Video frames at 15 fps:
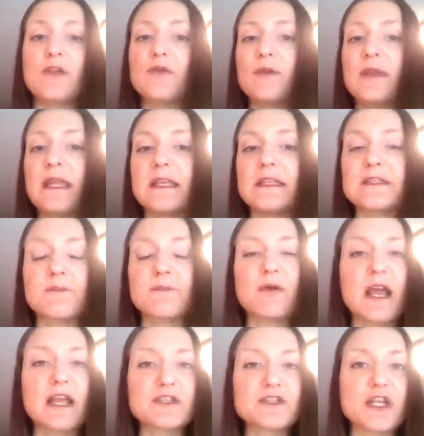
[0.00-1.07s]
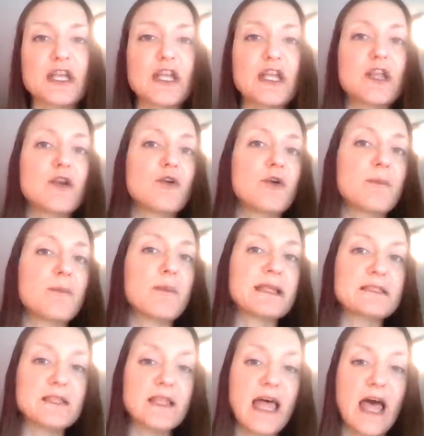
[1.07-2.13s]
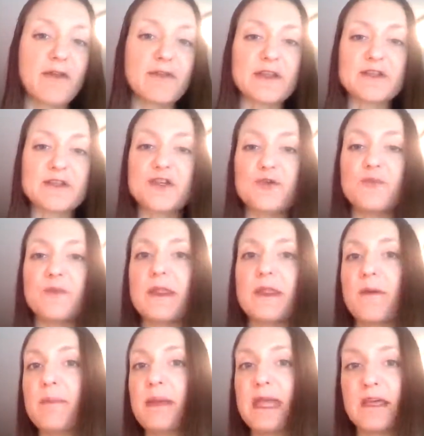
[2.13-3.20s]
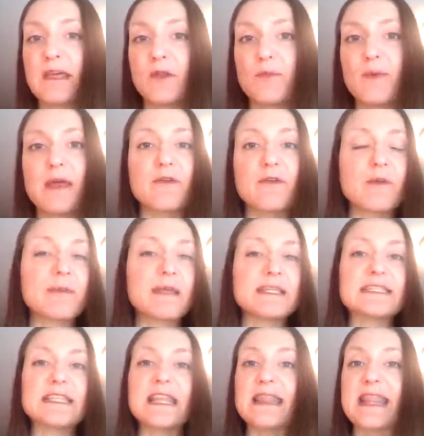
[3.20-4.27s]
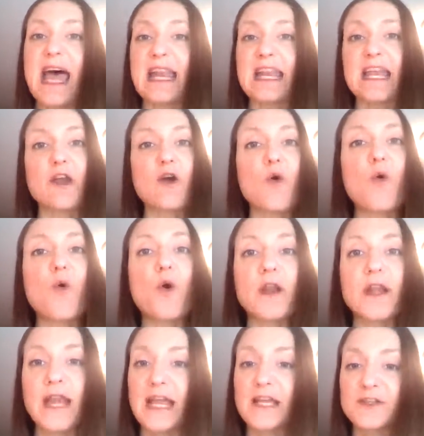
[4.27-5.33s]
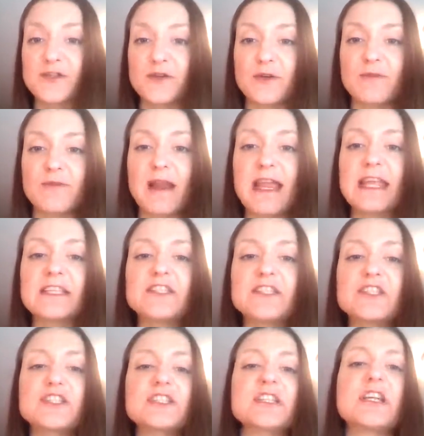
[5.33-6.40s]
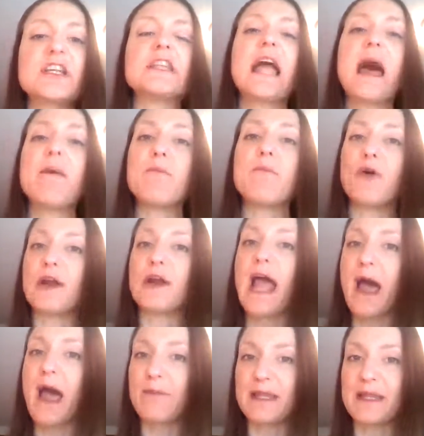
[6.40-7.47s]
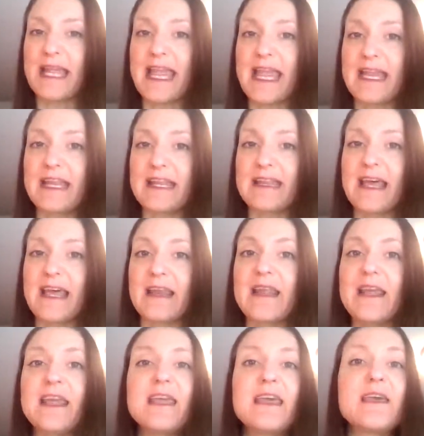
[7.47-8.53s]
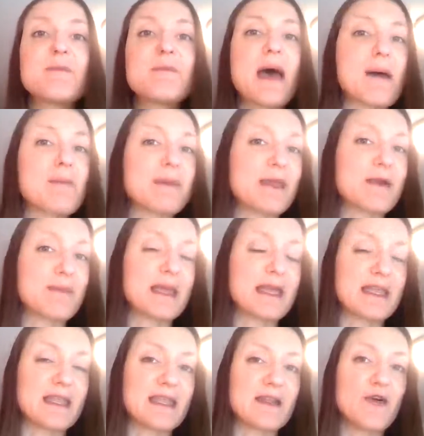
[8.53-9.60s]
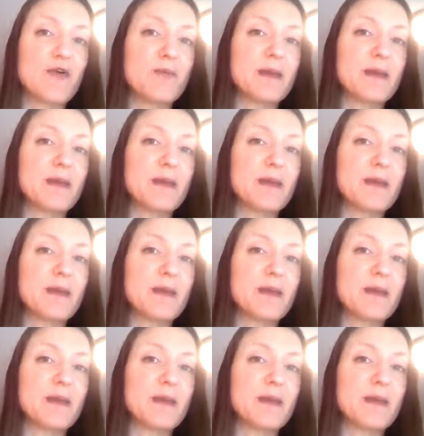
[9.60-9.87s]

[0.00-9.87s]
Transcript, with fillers: including depression or mental health issue, with a pill, whether it be synthetic or natural, right? It's just a lot more complicated than popping a pill and